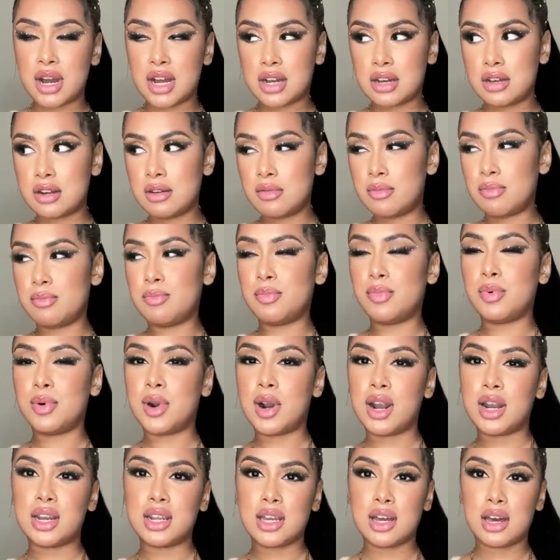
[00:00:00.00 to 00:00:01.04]
I could have
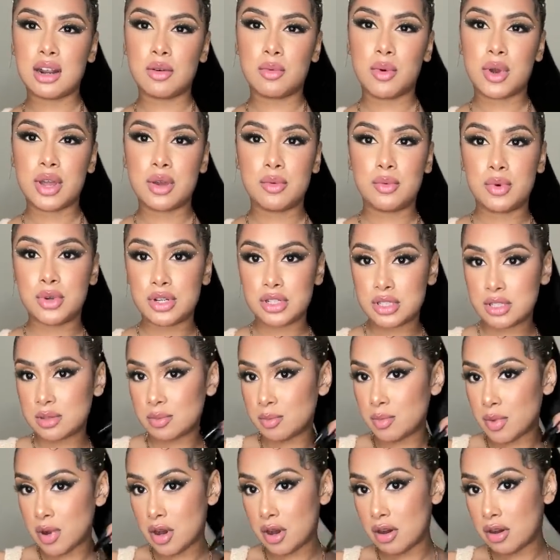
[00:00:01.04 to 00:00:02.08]
probably got away with a
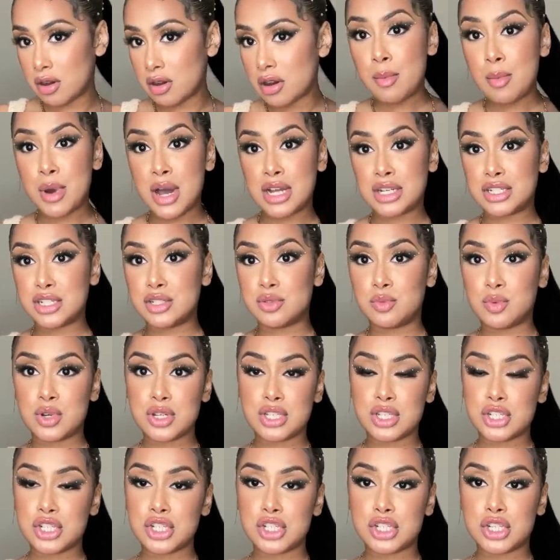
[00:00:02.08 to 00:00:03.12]
small, but I just
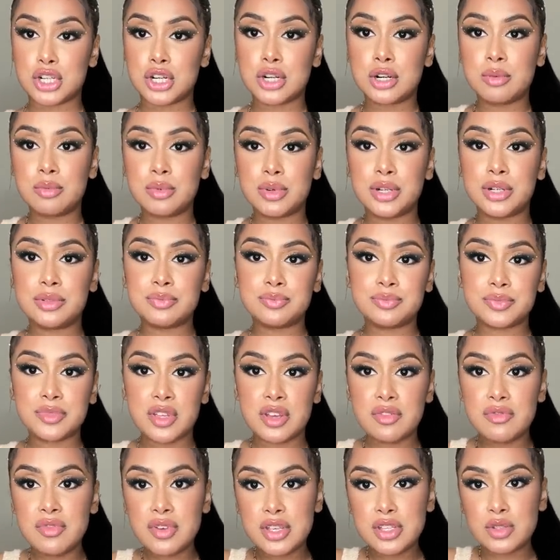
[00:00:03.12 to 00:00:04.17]
wasn't sure. But
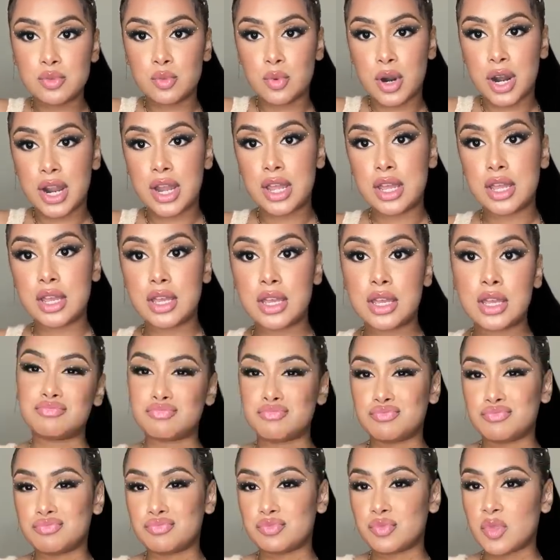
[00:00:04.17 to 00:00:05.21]
if it's right,
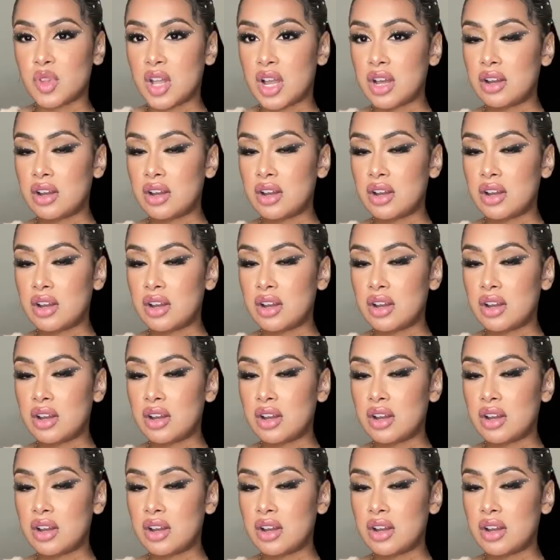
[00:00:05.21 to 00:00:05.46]
I